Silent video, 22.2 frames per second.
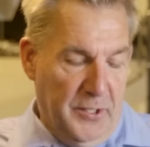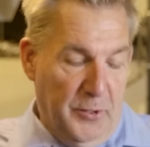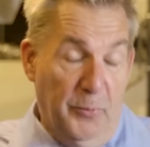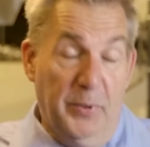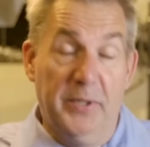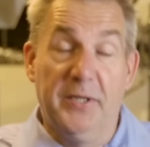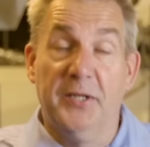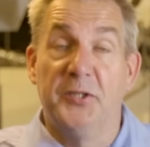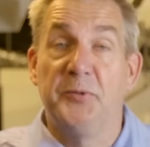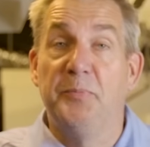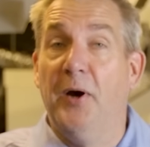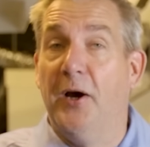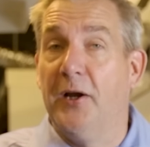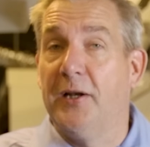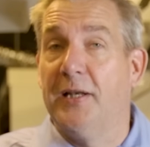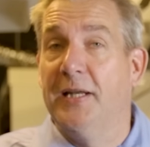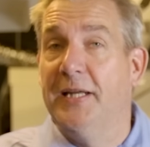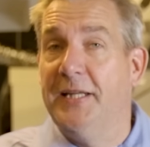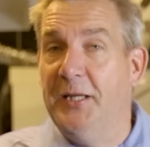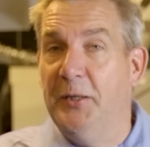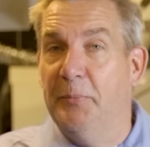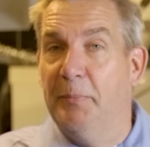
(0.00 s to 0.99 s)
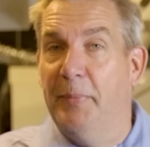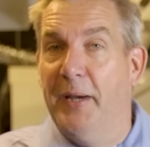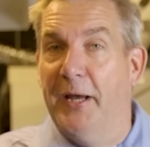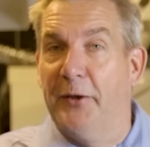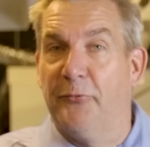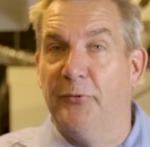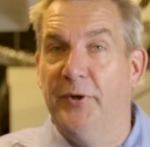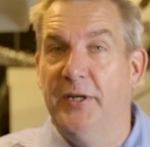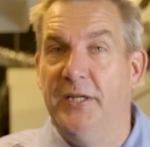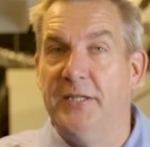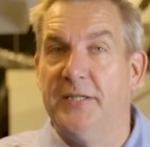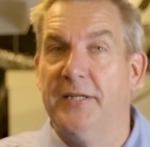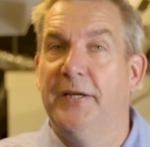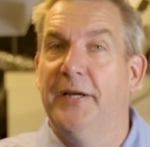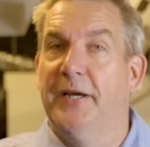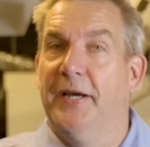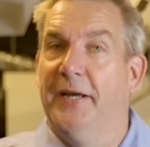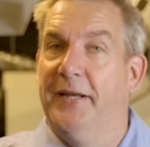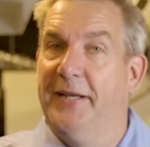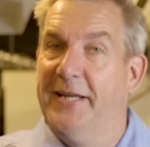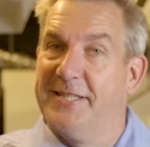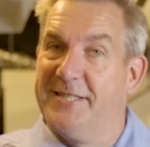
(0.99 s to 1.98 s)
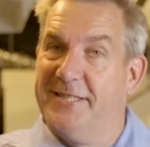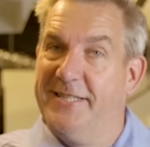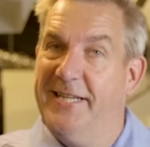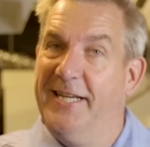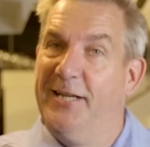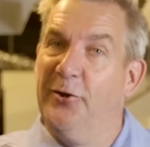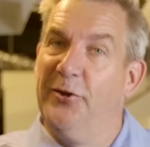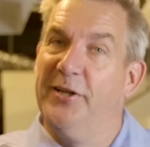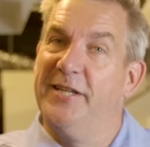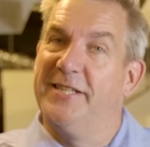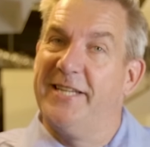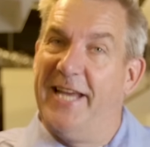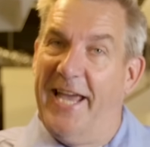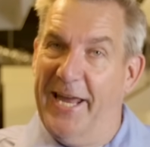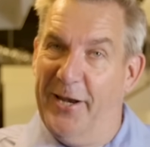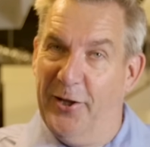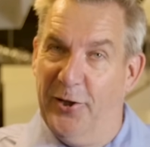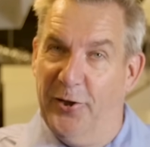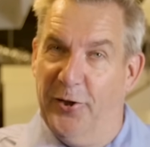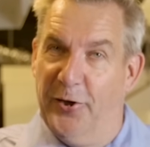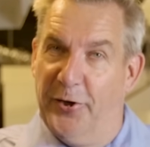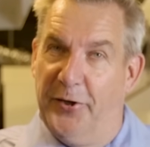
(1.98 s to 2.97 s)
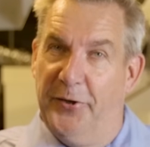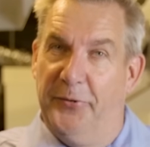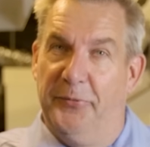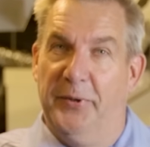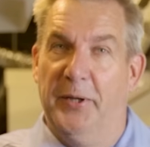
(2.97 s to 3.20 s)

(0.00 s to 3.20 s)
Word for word: With the smart lithium batteries, that signal is analog.